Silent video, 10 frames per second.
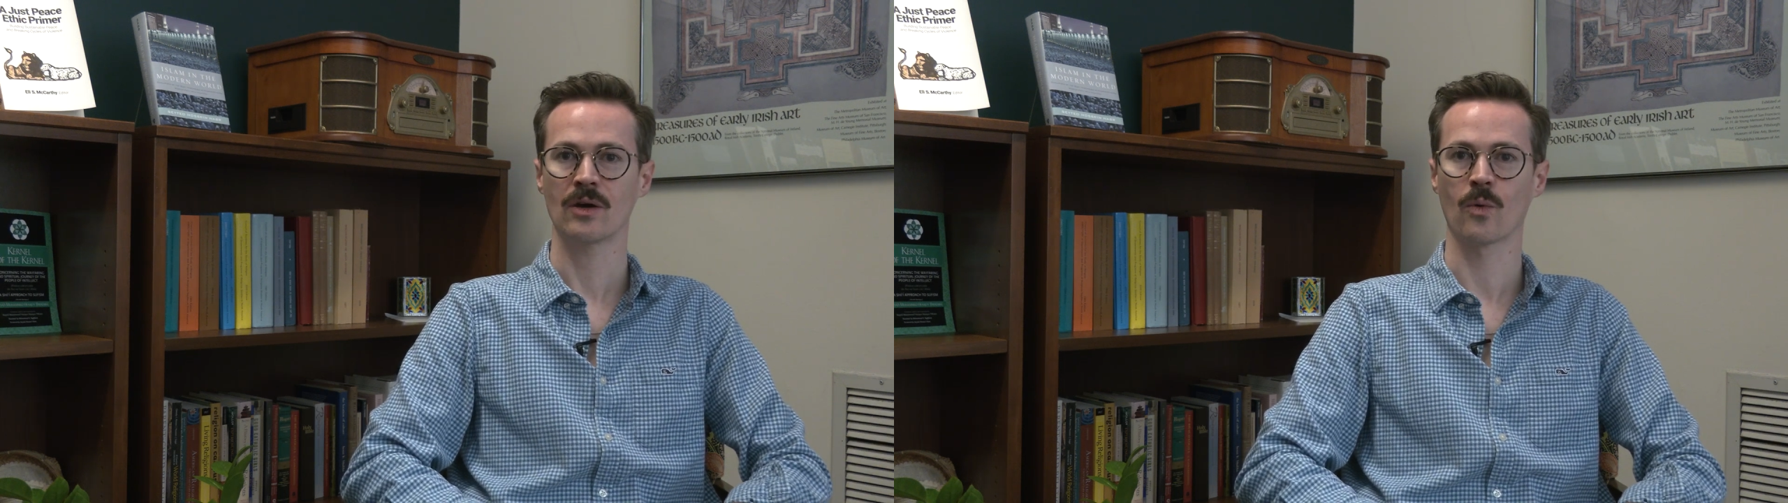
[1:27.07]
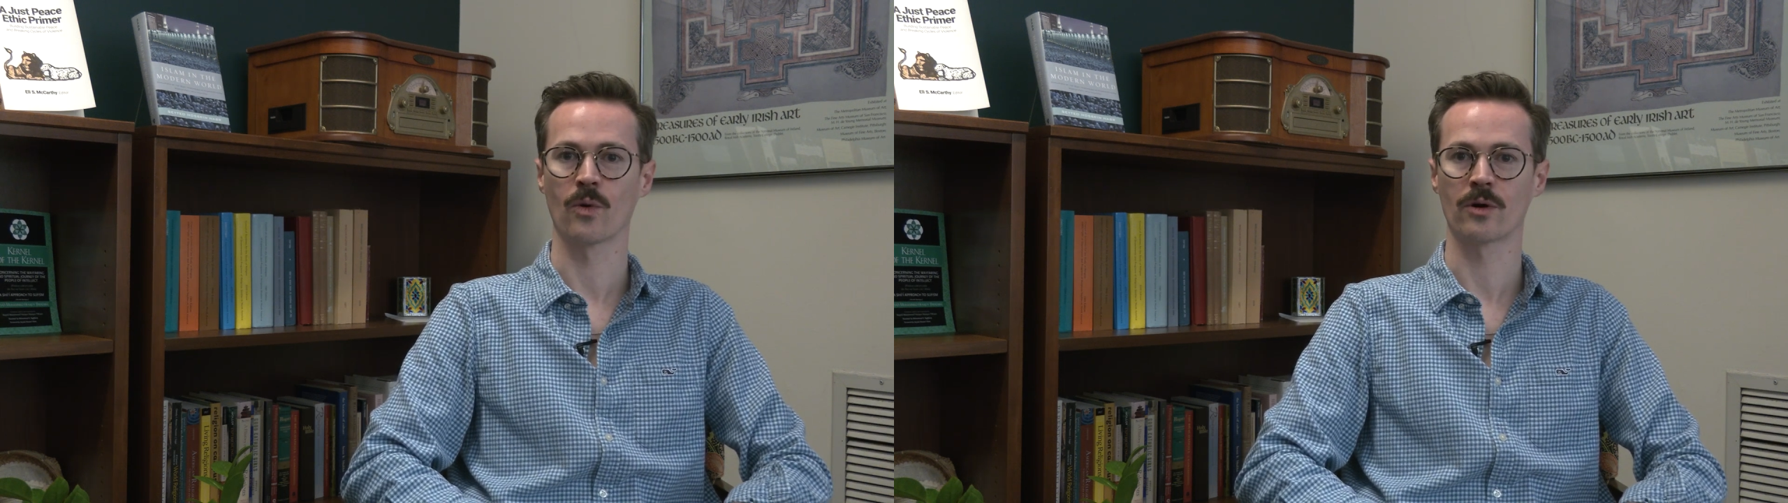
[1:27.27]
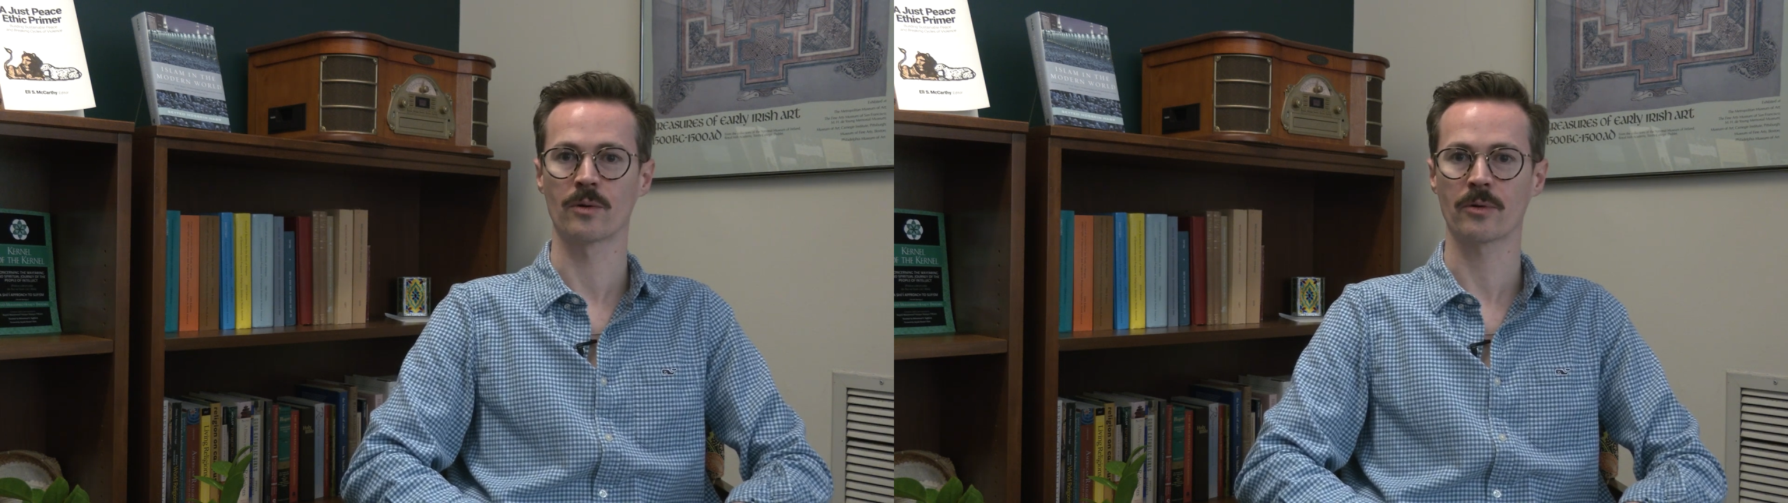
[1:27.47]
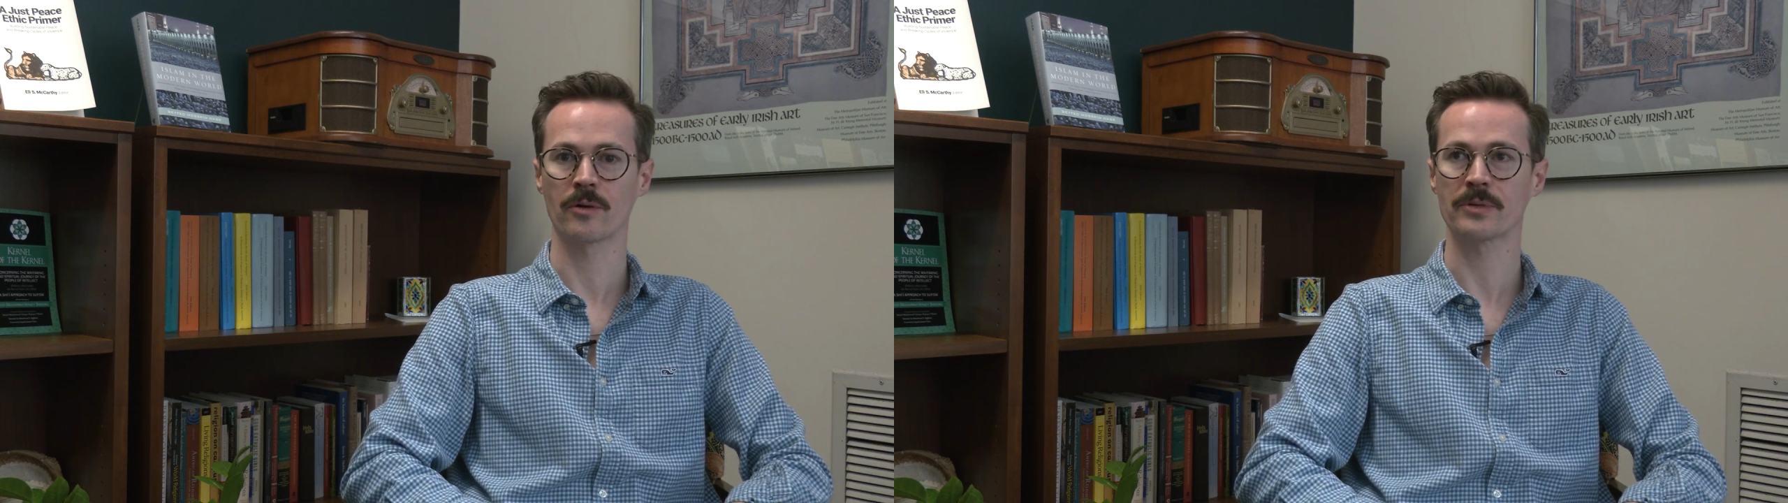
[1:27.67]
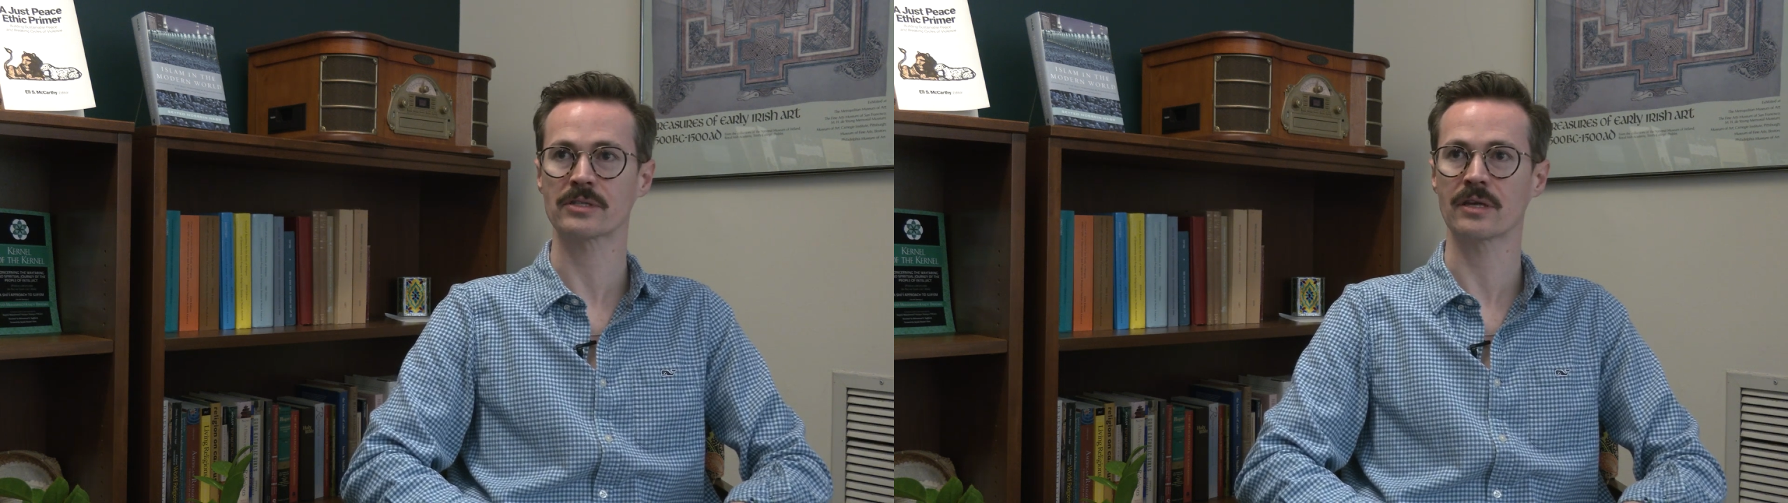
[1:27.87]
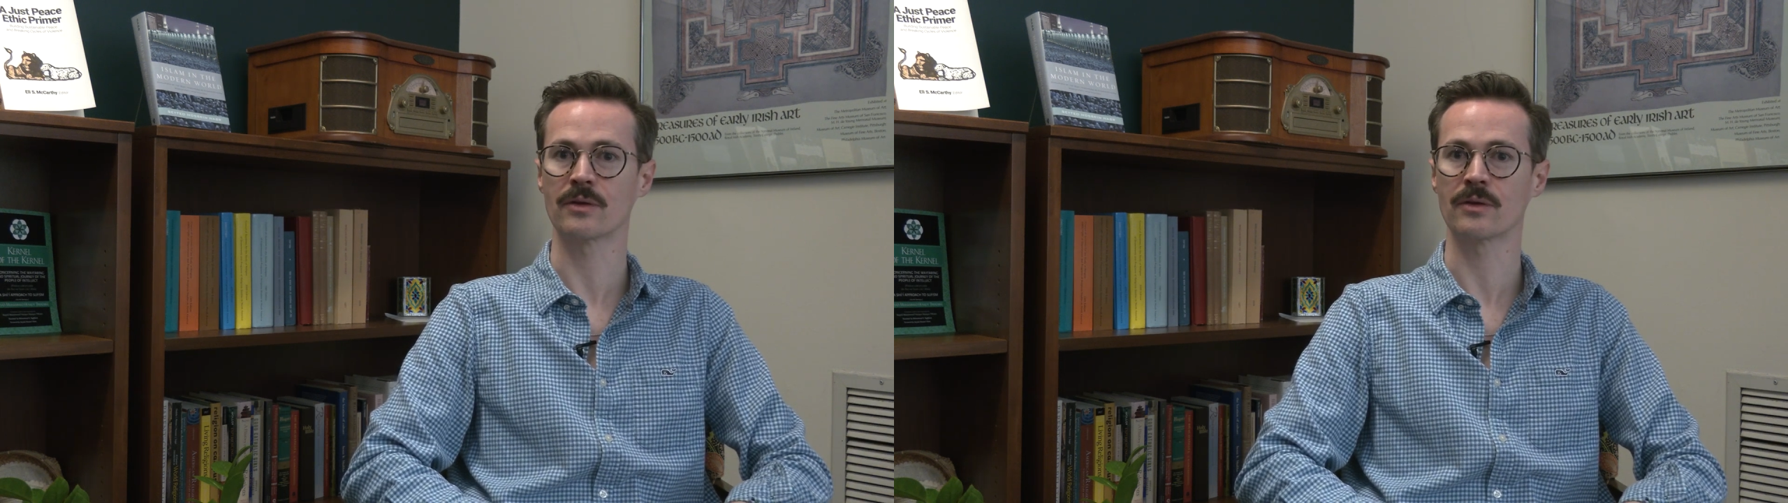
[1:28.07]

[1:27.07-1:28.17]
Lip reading: or purposely